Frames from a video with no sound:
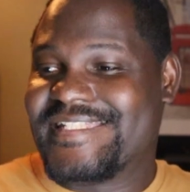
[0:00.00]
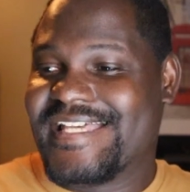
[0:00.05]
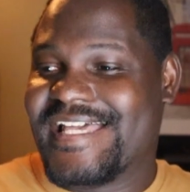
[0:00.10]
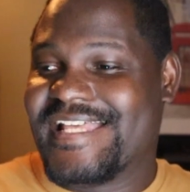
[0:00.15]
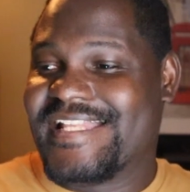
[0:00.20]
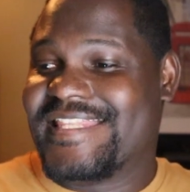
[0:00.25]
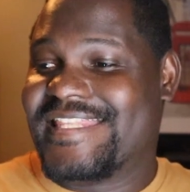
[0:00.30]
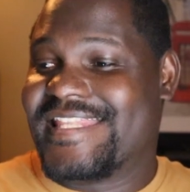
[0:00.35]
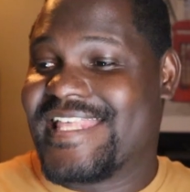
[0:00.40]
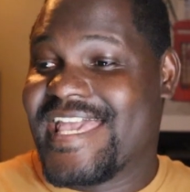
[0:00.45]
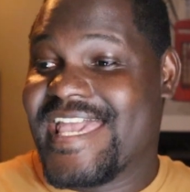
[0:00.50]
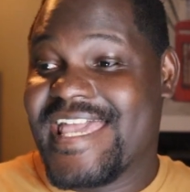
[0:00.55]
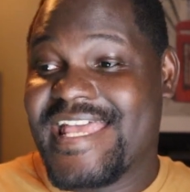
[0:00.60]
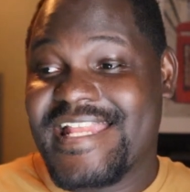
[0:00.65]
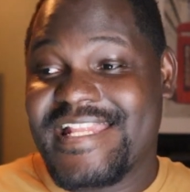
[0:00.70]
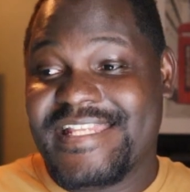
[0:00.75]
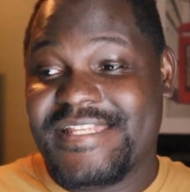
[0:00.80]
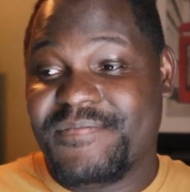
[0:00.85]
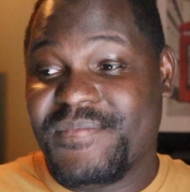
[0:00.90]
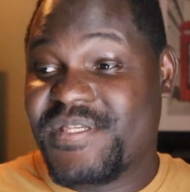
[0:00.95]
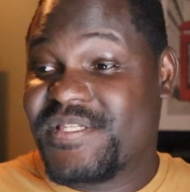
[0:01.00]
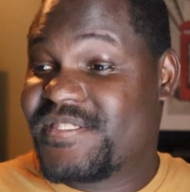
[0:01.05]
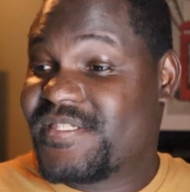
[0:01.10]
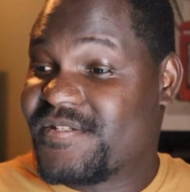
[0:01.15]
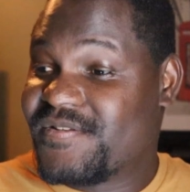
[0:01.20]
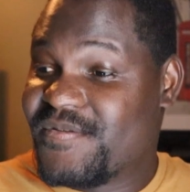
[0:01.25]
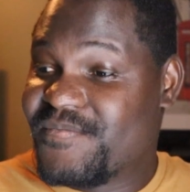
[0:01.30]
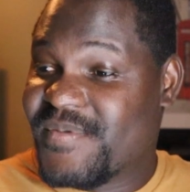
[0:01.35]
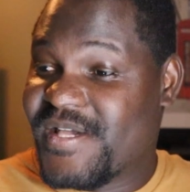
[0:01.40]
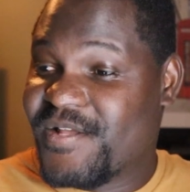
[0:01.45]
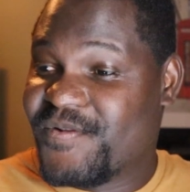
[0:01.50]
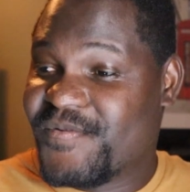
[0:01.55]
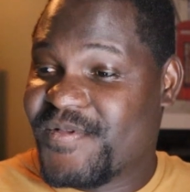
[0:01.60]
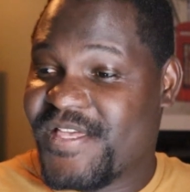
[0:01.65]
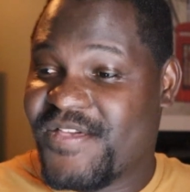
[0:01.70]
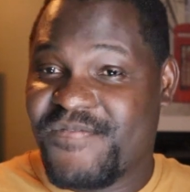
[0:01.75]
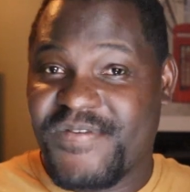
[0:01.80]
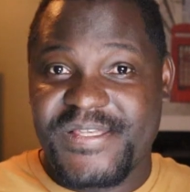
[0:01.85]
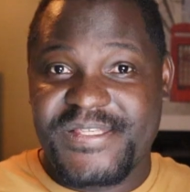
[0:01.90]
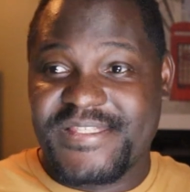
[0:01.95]
And then Mr. Romano
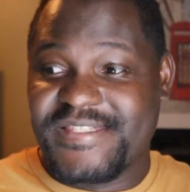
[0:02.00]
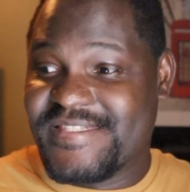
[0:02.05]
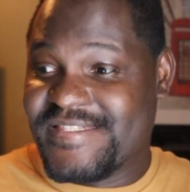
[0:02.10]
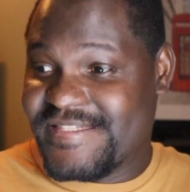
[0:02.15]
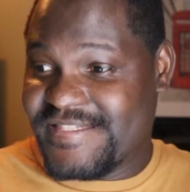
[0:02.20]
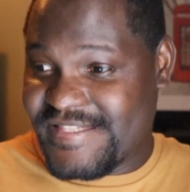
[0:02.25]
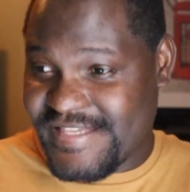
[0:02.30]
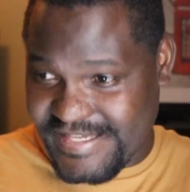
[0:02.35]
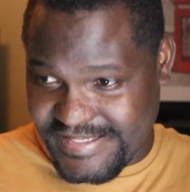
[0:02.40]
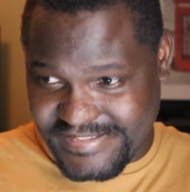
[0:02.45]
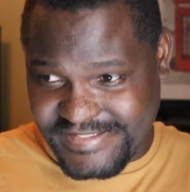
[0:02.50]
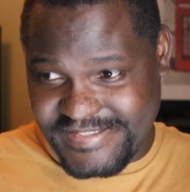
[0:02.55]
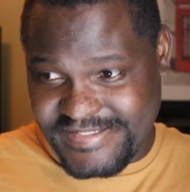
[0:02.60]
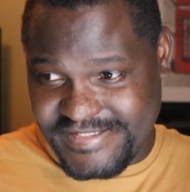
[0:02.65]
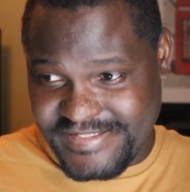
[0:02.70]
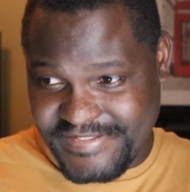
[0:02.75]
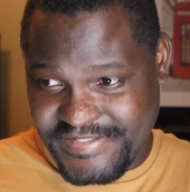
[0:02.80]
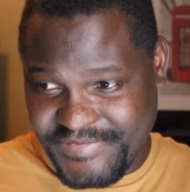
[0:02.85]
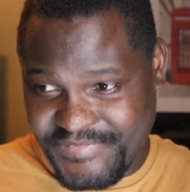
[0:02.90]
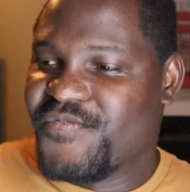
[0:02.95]
gave us this.